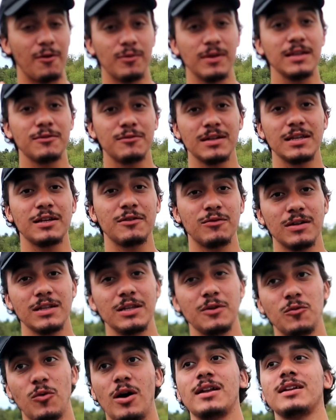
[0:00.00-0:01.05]

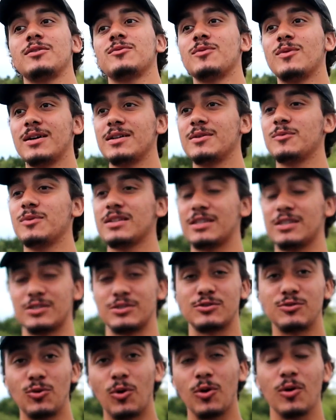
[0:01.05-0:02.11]
really wanted one with the
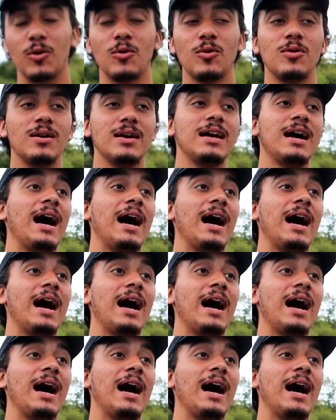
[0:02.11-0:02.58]
snorkel.